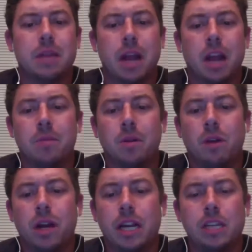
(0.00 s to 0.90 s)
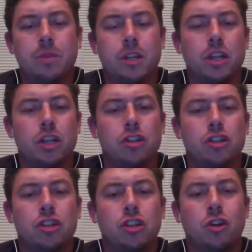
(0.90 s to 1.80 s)
Harry Maguire, he's been
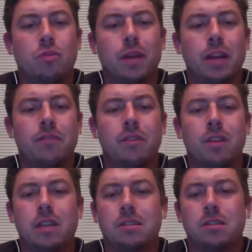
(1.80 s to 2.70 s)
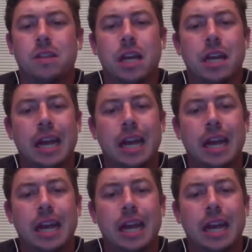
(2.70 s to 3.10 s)
so big for Leicester that